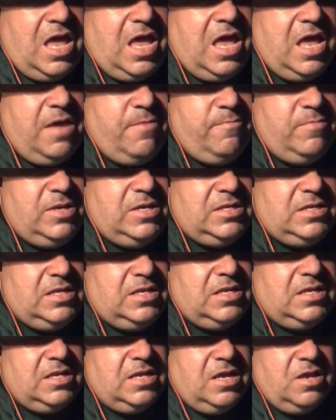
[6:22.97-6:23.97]

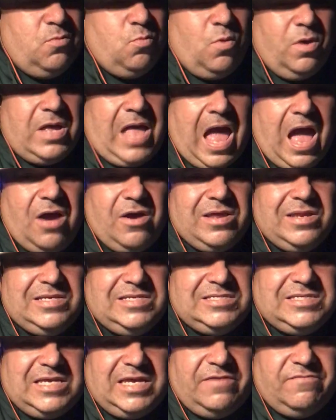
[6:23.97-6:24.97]
Meaning, how can he
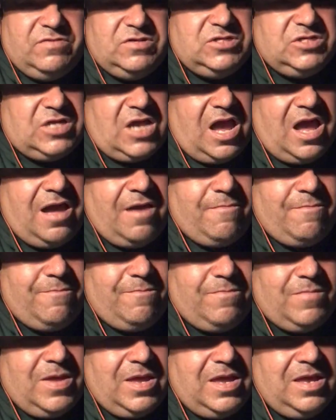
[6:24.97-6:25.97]
save his job?
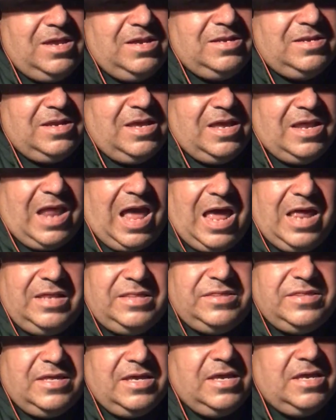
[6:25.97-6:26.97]
And I
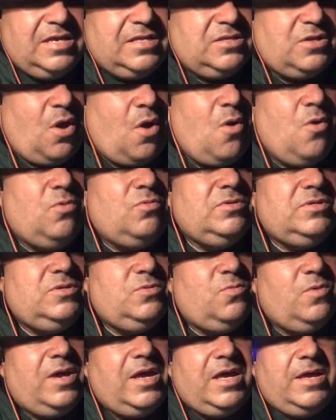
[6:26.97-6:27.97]
think the only
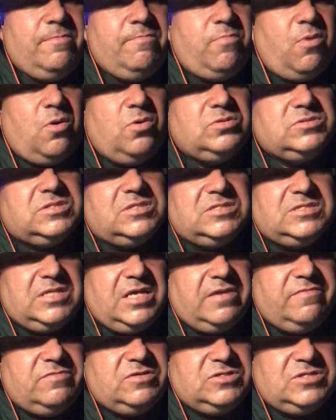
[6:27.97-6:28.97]
way Bowles can
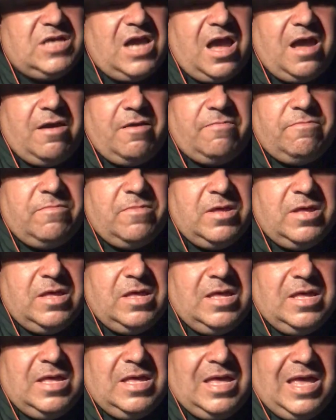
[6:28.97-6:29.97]
save his job
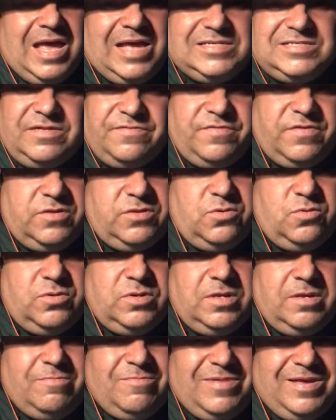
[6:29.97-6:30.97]
has nothing to do
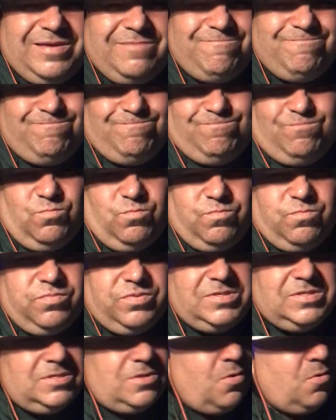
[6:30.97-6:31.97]
with him. Like,
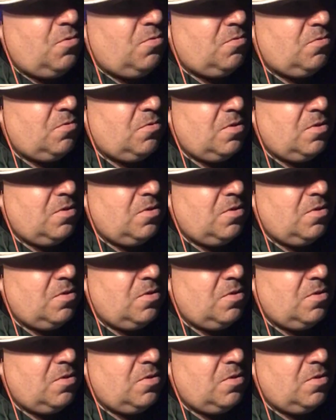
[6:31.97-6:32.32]
so